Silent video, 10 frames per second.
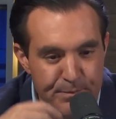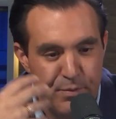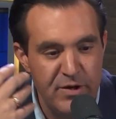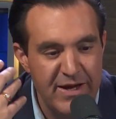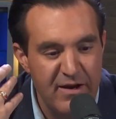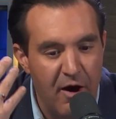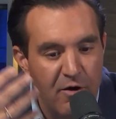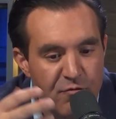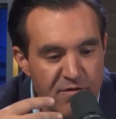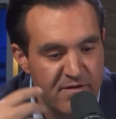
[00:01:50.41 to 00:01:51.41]
putting in
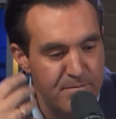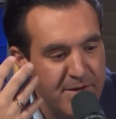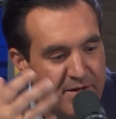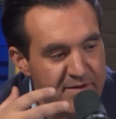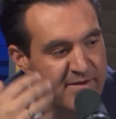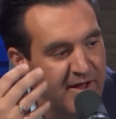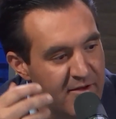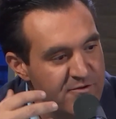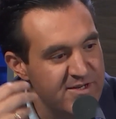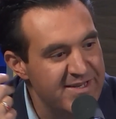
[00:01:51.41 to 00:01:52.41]
hundreds of millions of
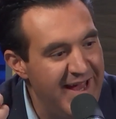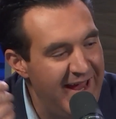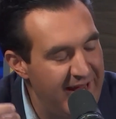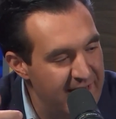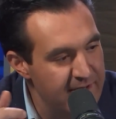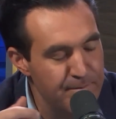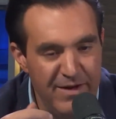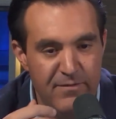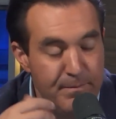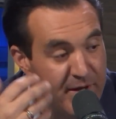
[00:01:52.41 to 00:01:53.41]
dollars into aid,
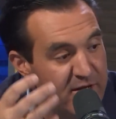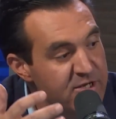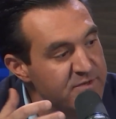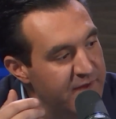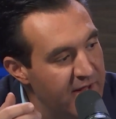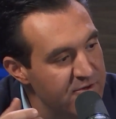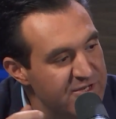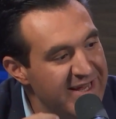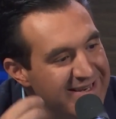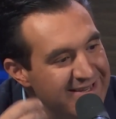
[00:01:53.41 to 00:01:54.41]
even billions of dollars
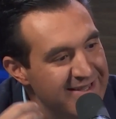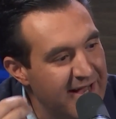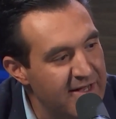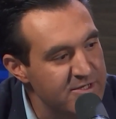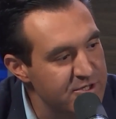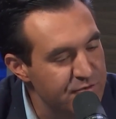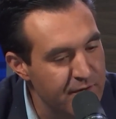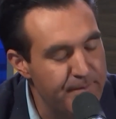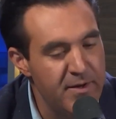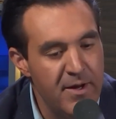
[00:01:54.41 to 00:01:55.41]
into the Gaza
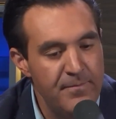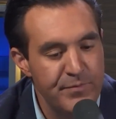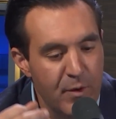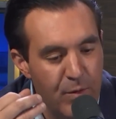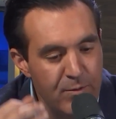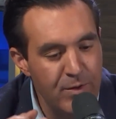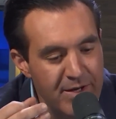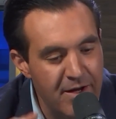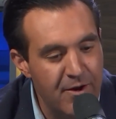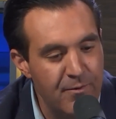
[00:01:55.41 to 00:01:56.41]
Strip, when we
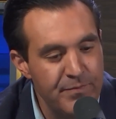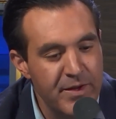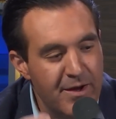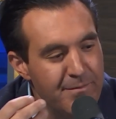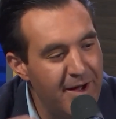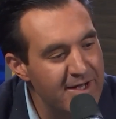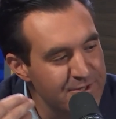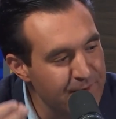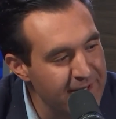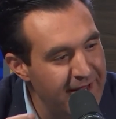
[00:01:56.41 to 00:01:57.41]
know
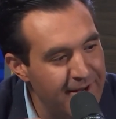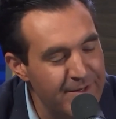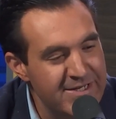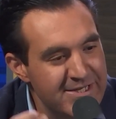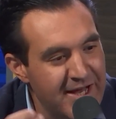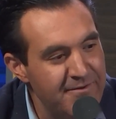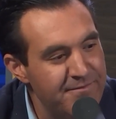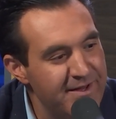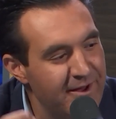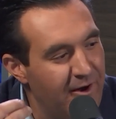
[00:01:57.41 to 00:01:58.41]
Hamas right now is
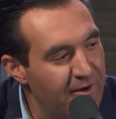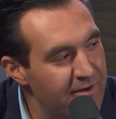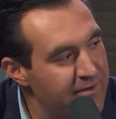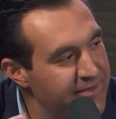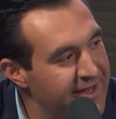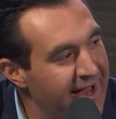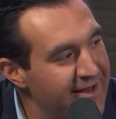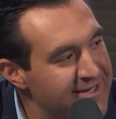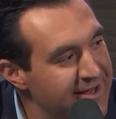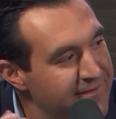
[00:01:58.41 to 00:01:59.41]
siphoning all of the
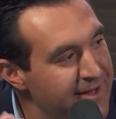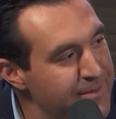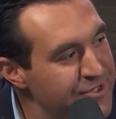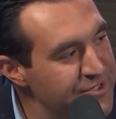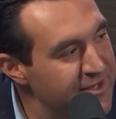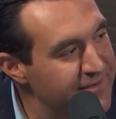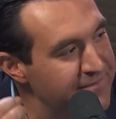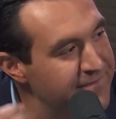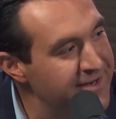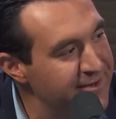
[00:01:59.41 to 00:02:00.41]
gas. They have images of it
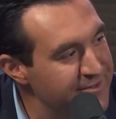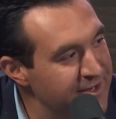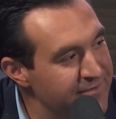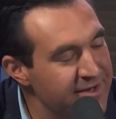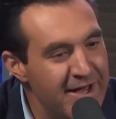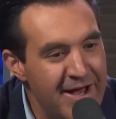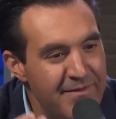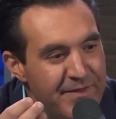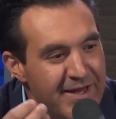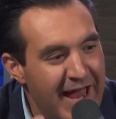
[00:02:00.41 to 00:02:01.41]
and videos of it.
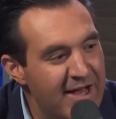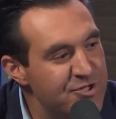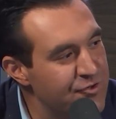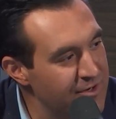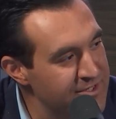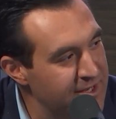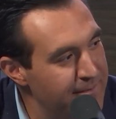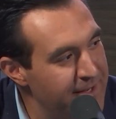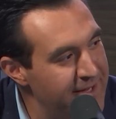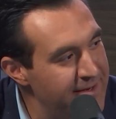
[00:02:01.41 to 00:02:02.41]
The gas trucks
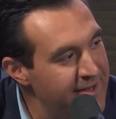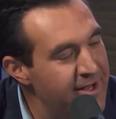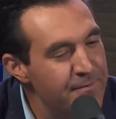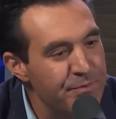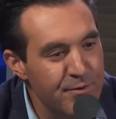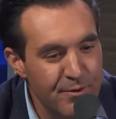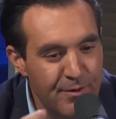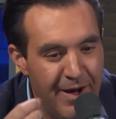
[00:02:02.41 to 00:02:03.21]
come in through